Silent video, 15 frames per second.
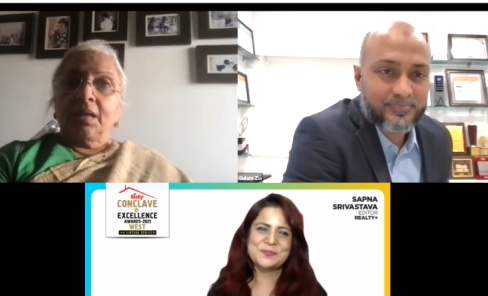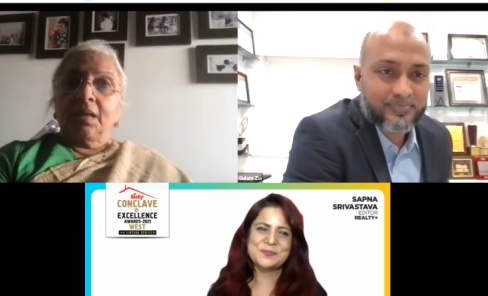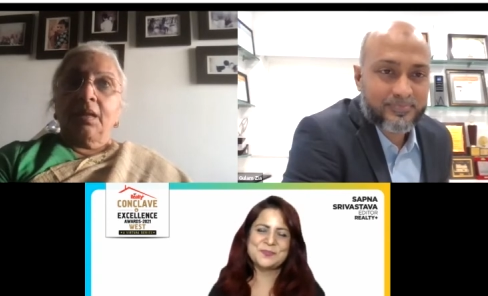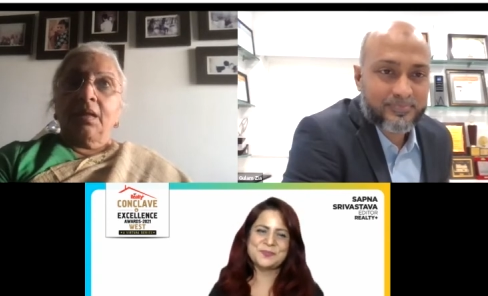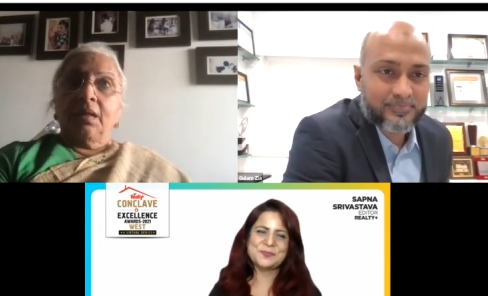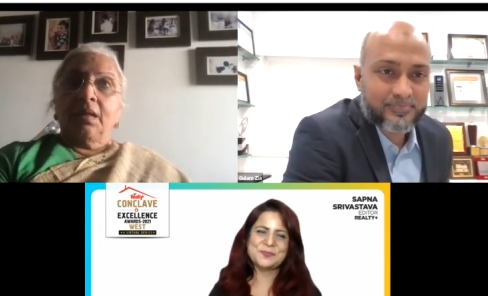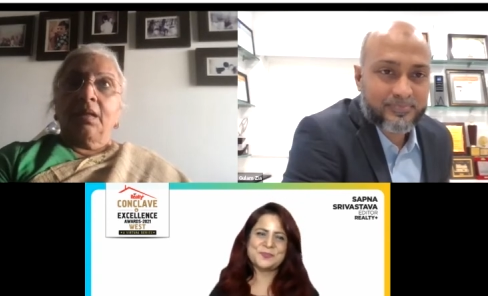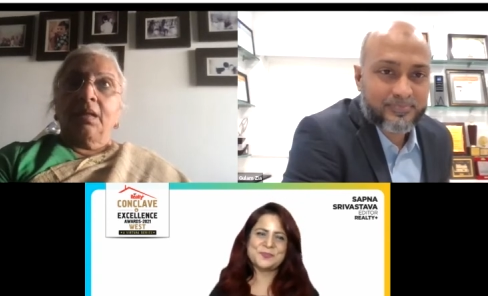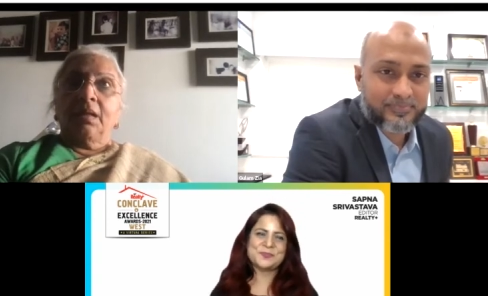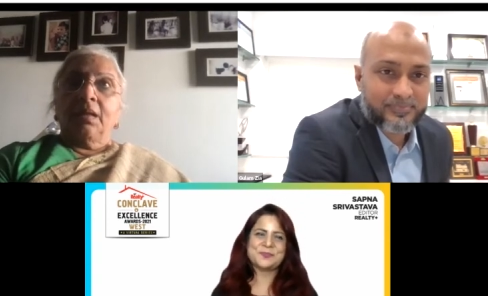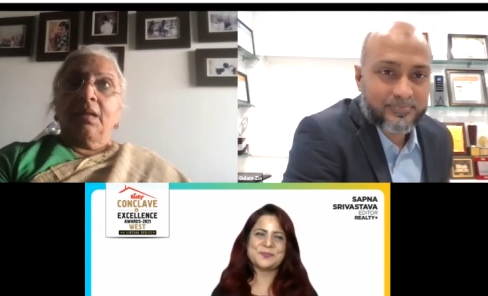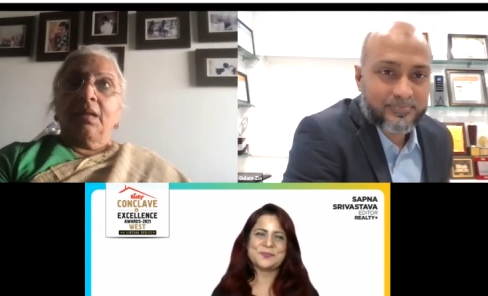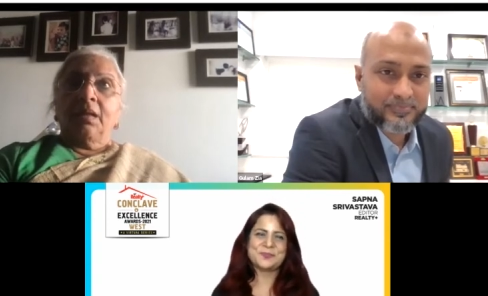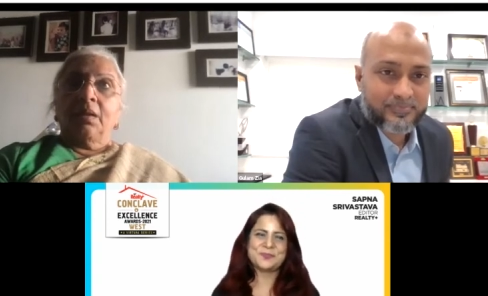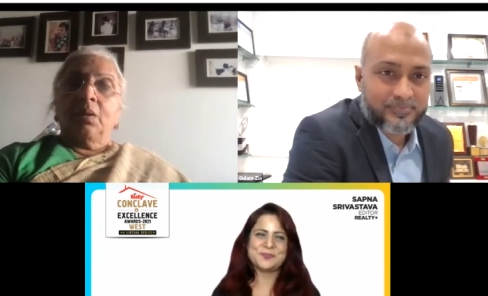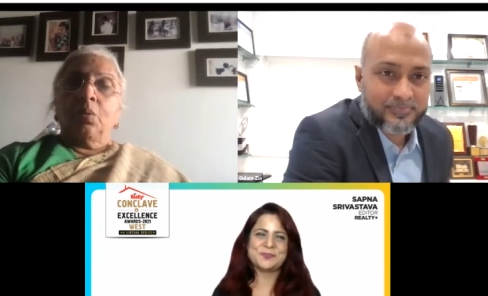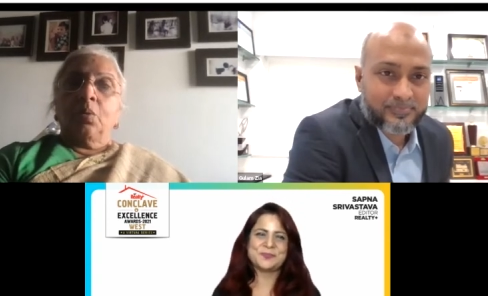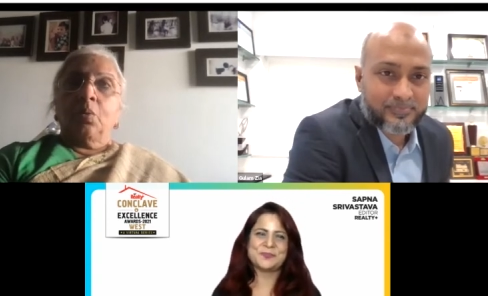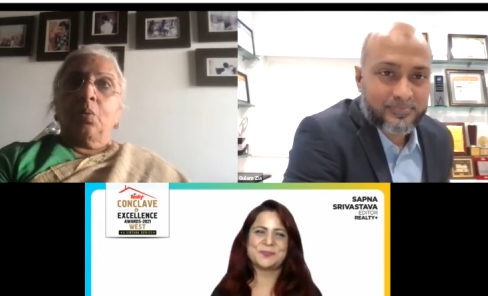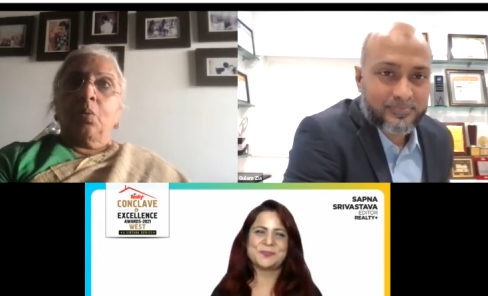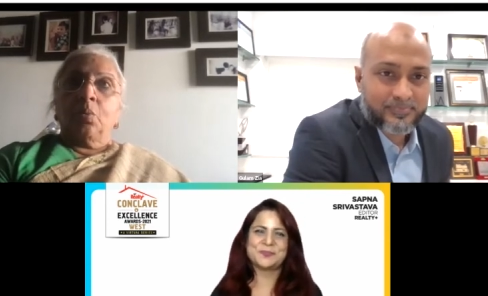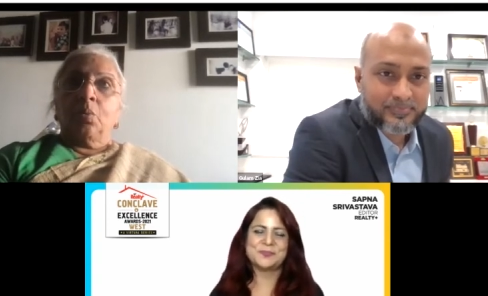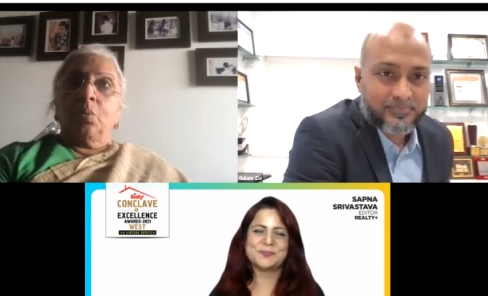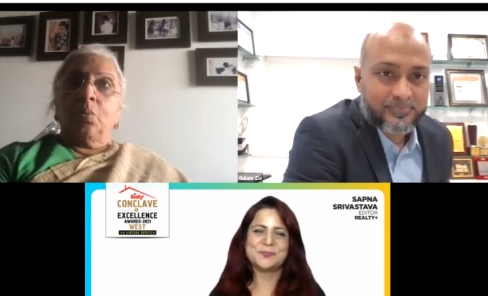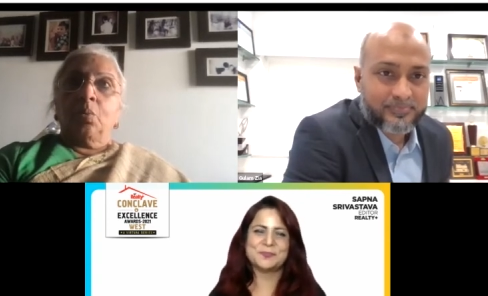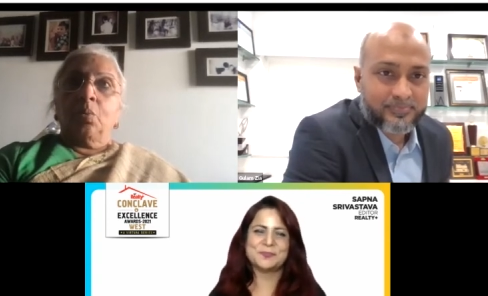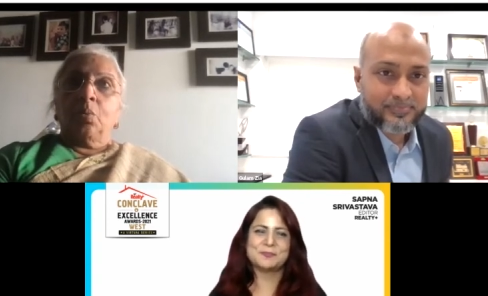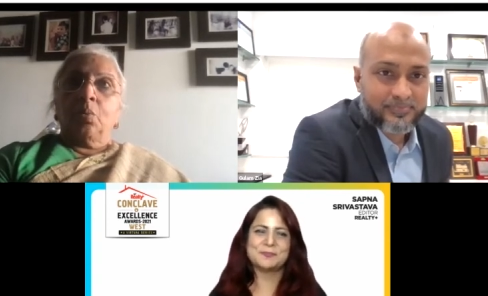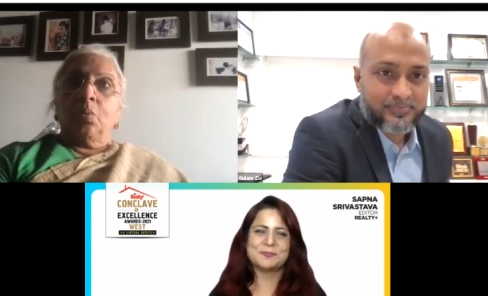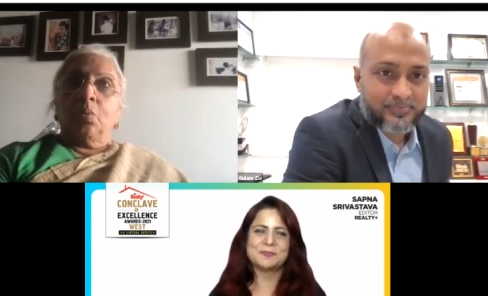
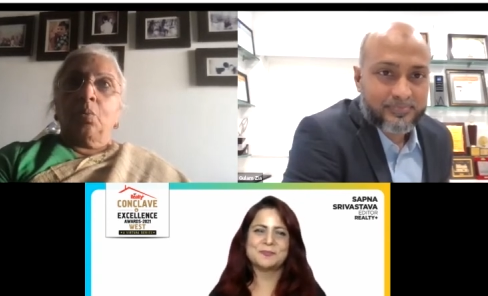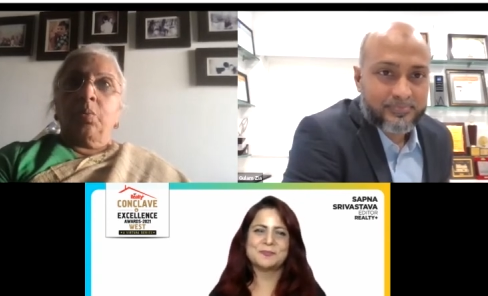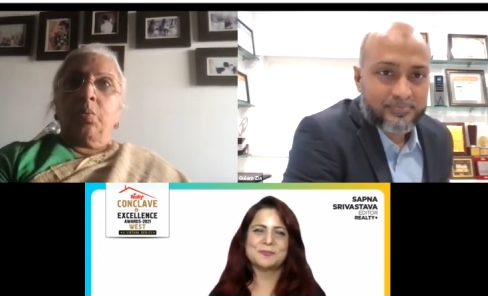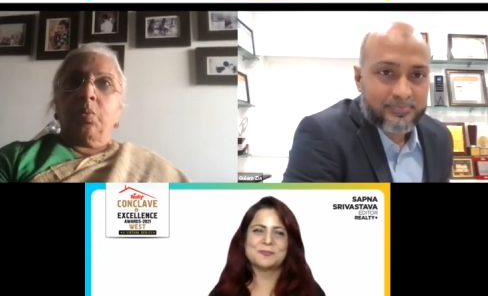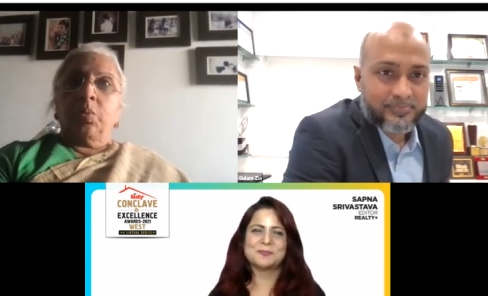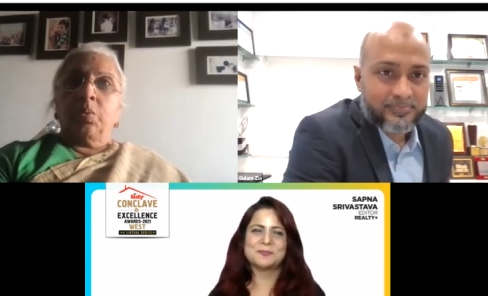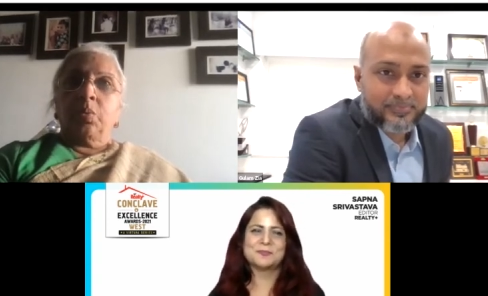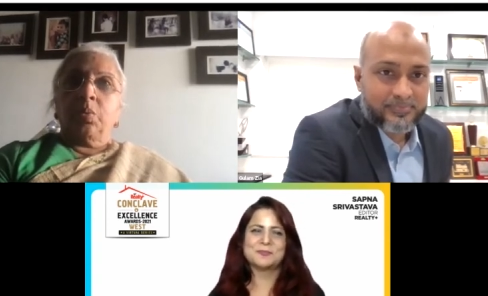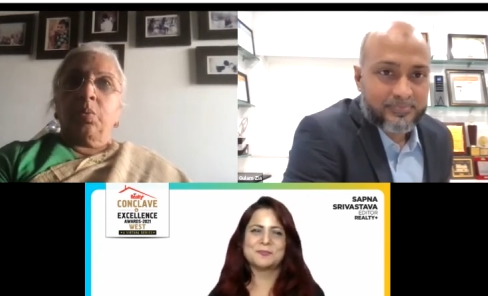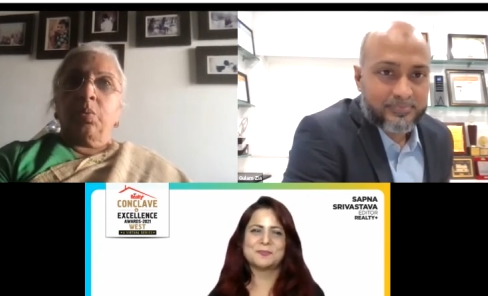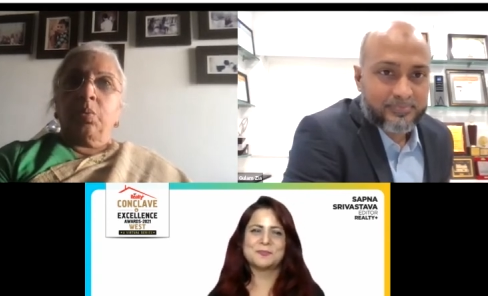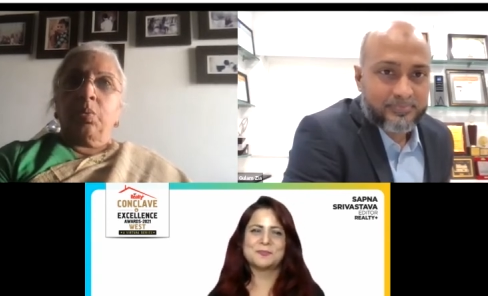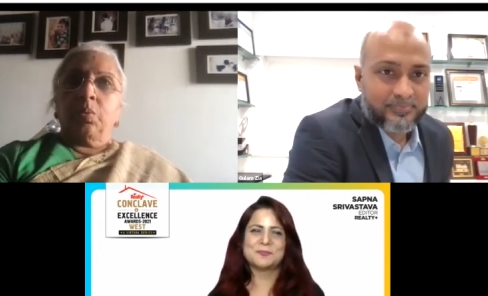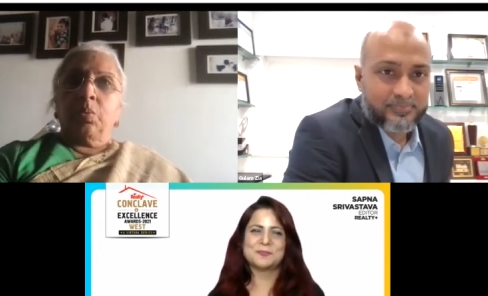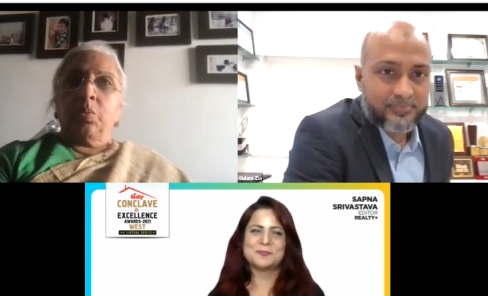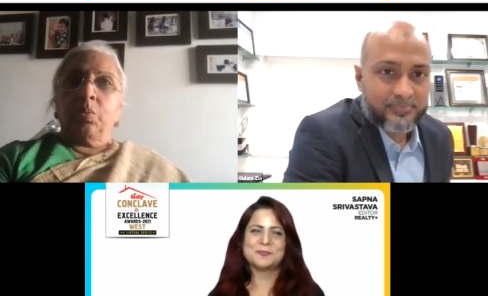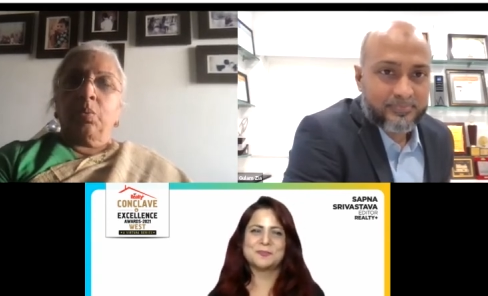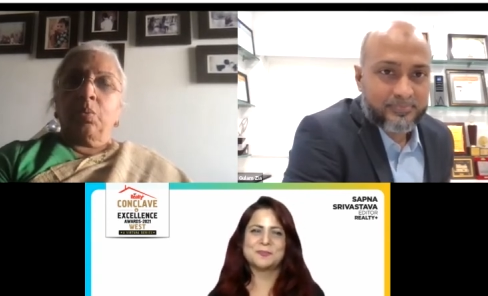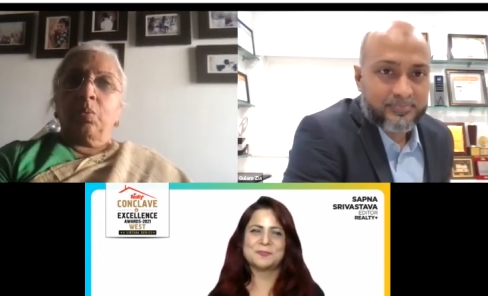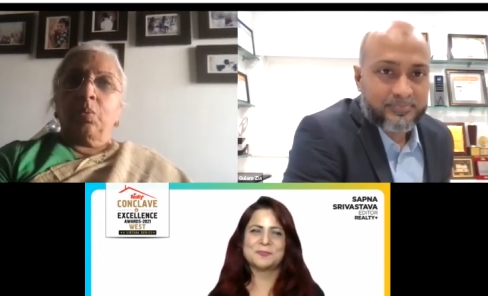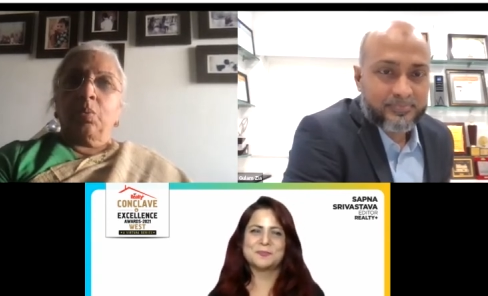(silence)